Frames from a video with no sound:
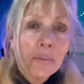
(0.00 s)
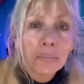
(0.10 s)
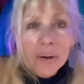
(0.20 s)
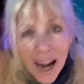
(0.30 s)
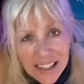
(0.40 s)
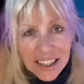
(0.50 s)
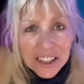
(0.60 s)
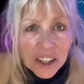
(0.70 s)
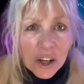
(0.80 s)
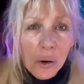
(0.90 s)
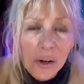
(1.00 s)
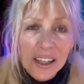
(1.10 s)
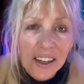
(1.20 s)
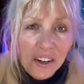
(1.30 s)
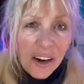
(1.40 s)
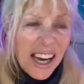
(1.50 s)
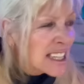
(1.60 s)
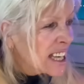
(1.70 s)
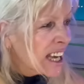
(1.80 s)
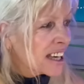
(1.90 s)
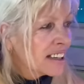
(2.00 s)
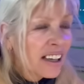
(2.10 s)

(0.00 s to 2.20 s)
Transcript: Prices are going crazy.